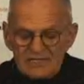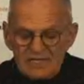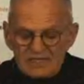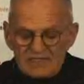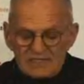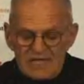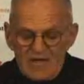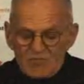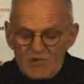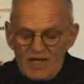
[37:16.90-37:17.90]
does
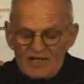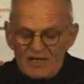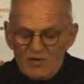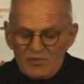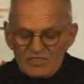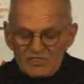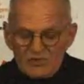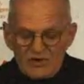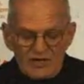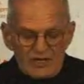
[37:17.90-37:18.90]
not run an
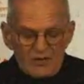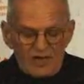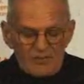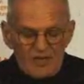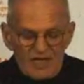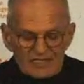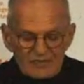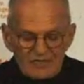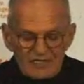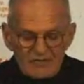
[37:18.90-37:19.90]
obituary on quite
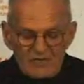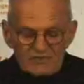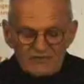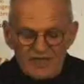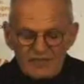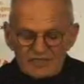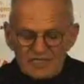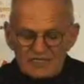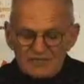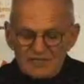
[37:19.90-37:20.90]
possibly the most famous
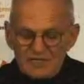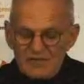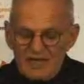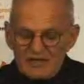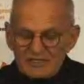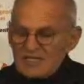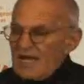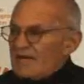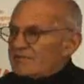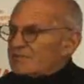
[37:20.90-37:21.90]
lesbian in modern times,